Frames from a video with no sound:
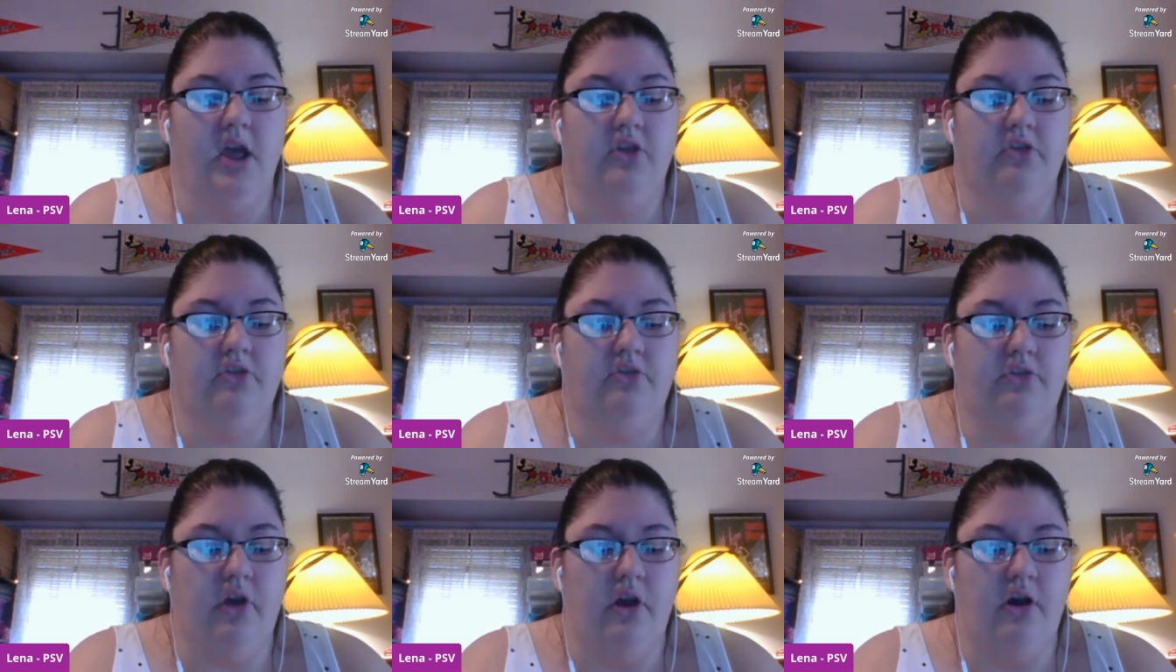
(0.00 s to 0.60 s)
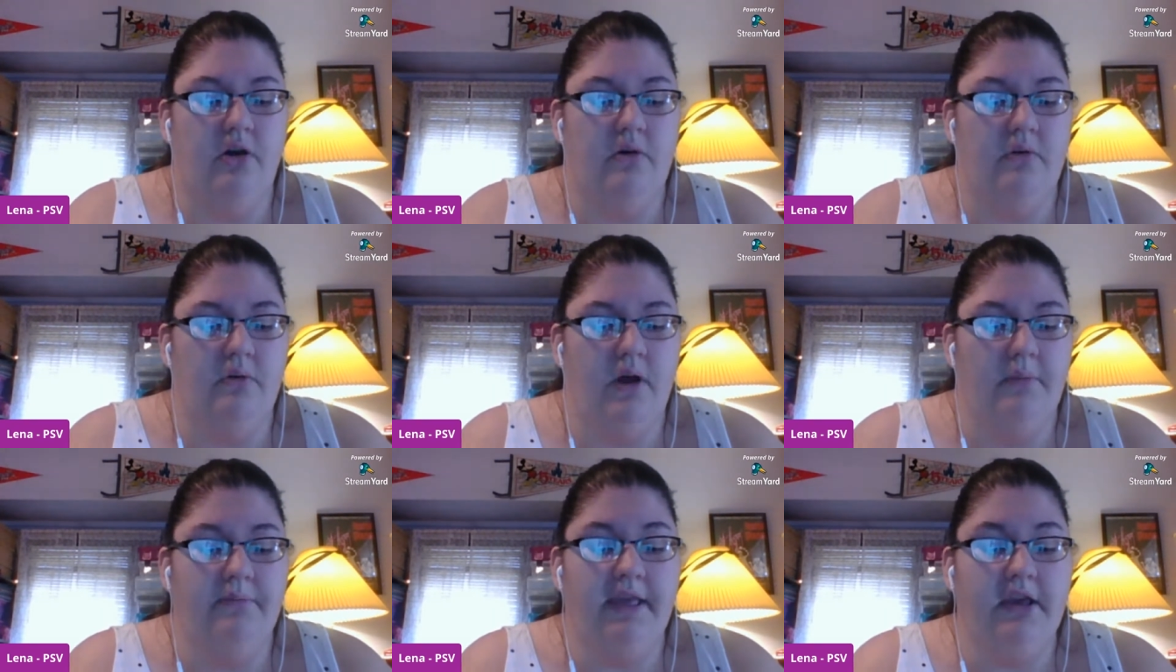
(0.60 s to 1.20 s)
So
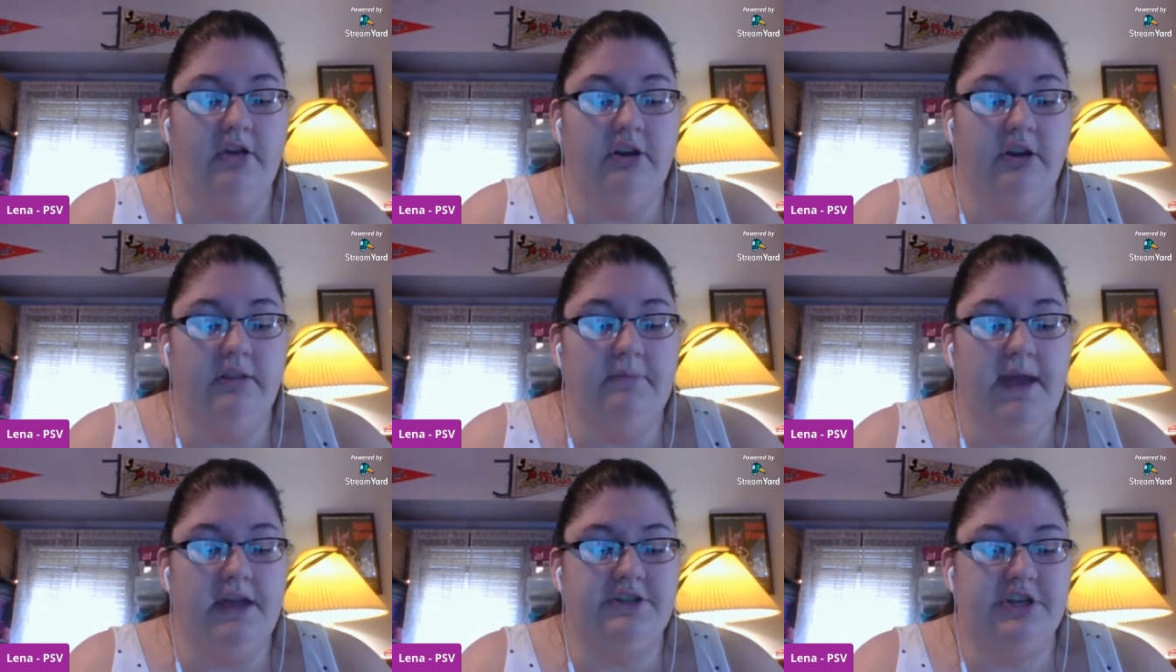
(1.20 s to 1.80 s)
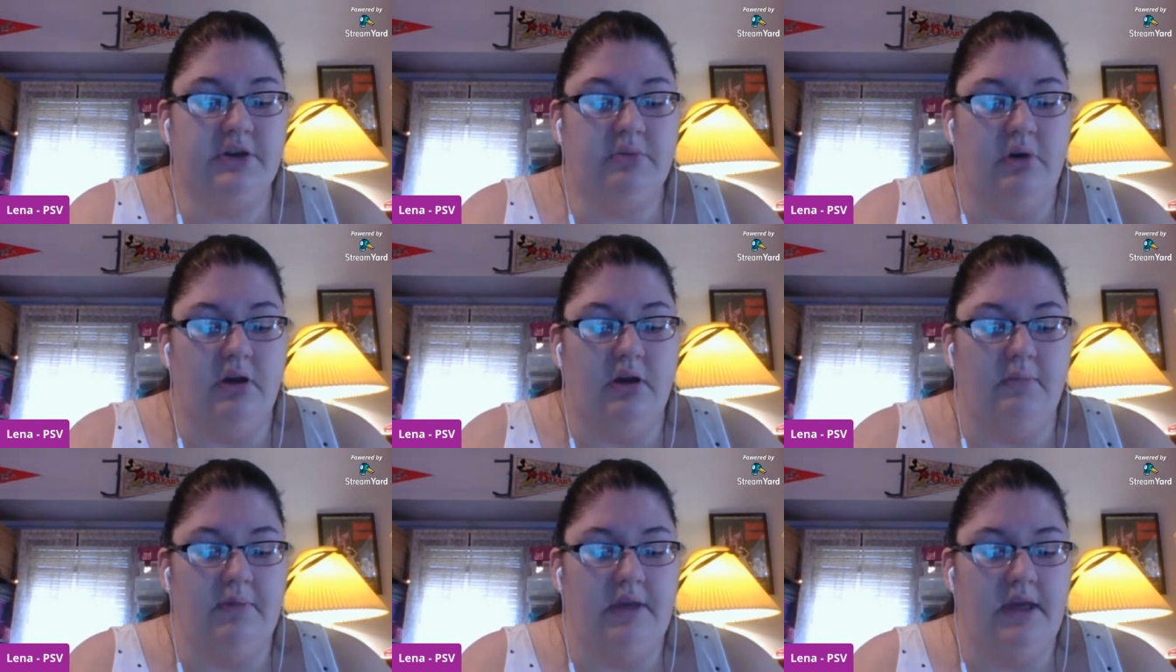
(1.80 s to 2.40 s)
I'm Tangled in the Magic.
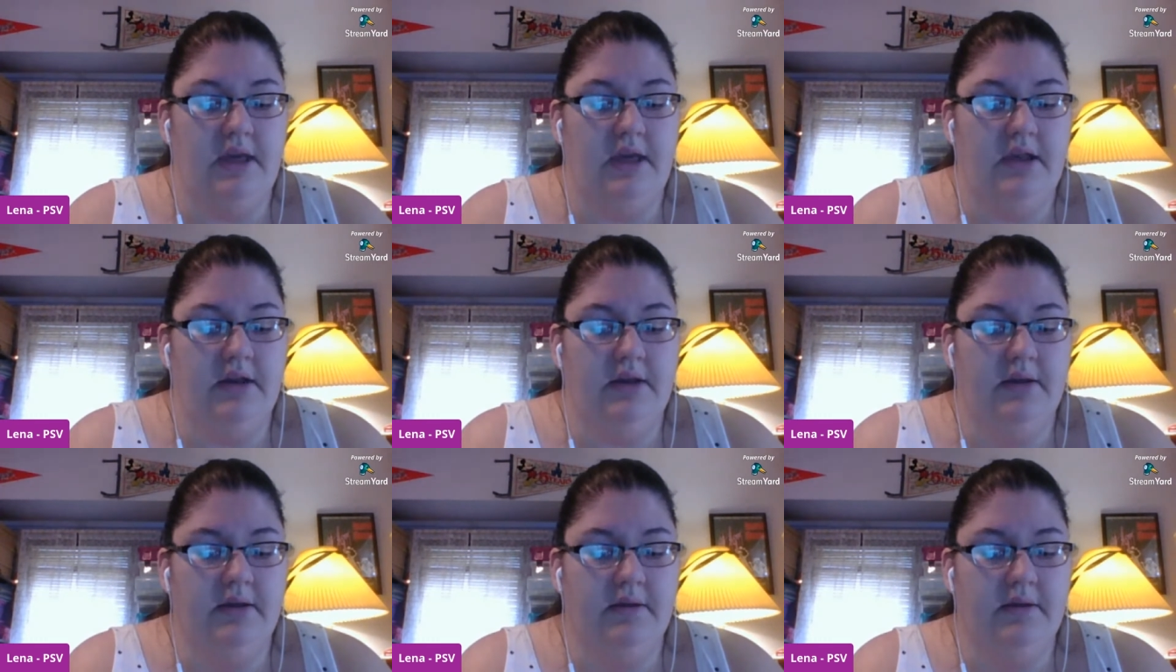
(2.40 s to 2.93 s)
Welcome in.